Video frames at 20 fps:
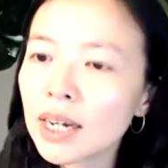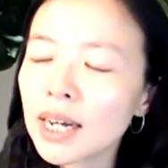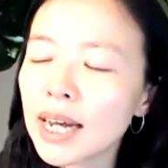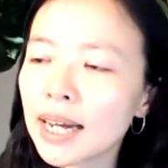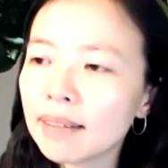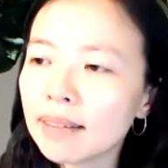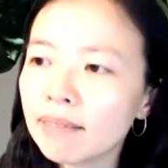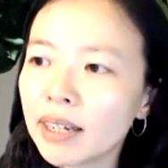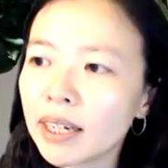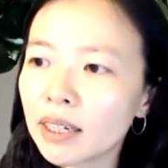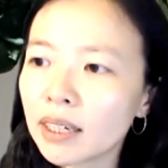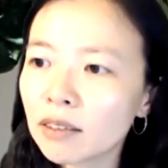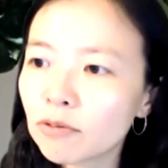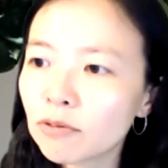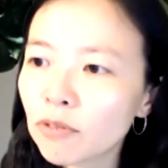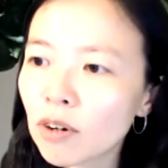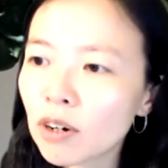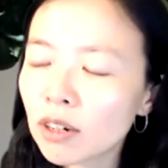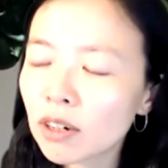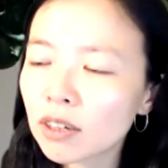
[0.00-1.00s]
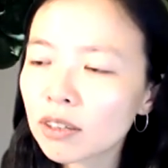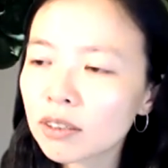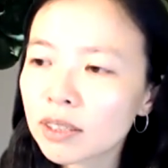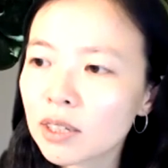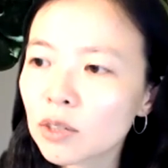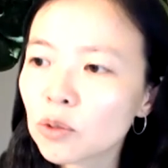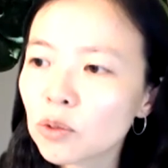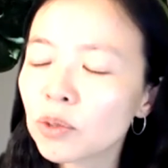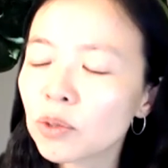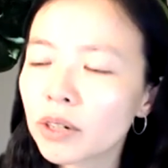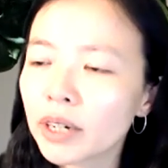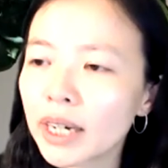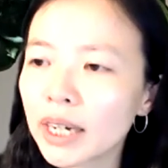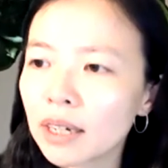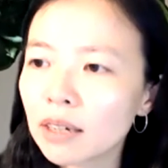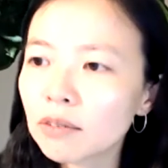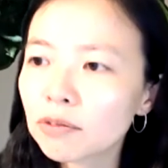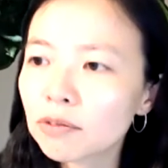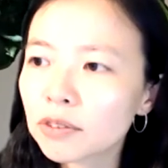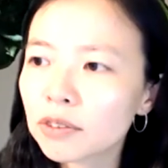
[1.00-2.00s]
And therefore, this will
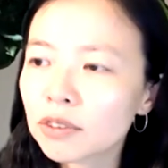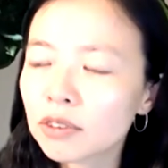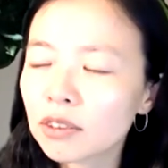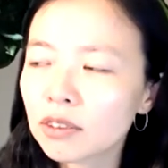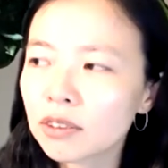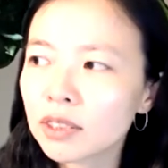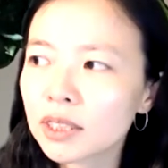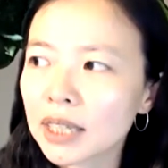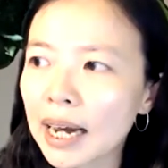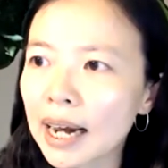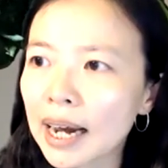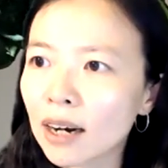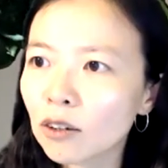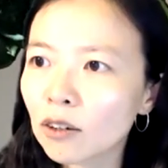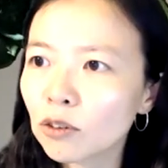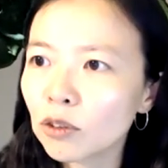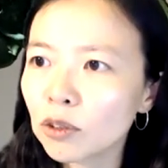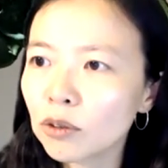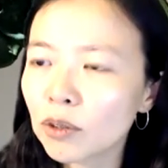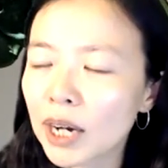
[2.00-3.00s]
influence how you